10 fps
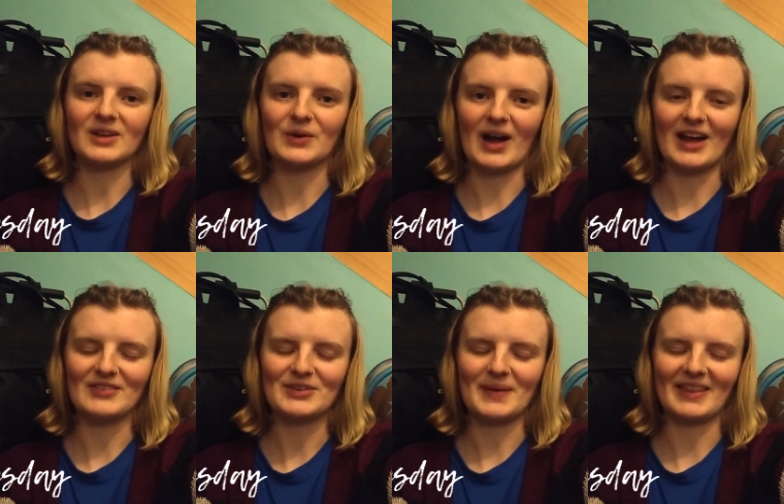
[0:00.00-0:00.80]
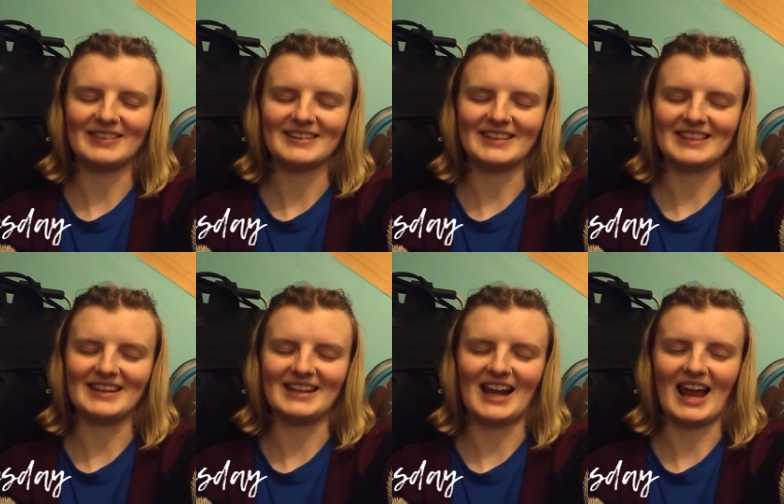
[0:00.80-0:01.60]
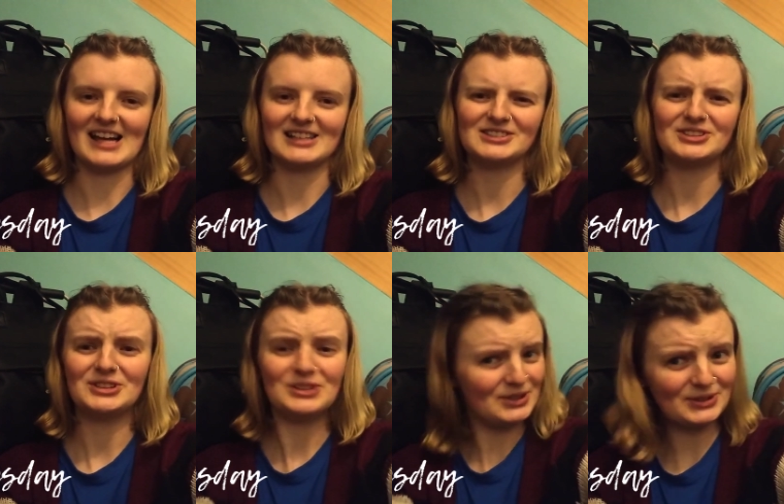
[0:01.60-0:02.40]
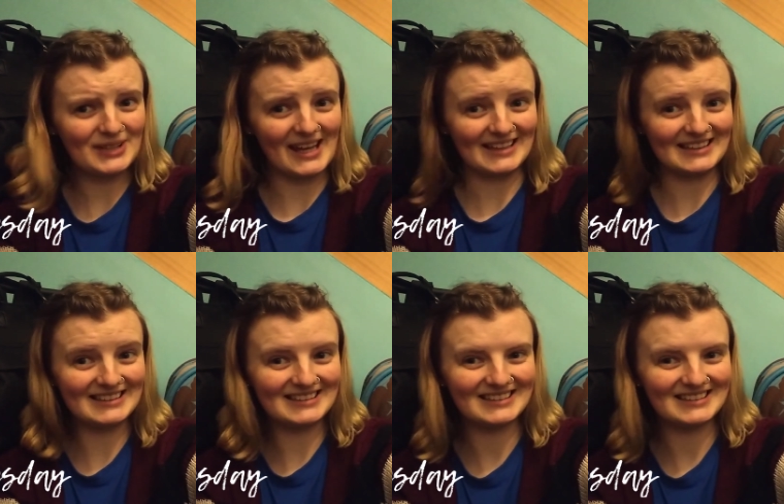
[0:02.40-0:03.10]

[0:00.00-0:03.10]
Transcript: so I've spent the last two days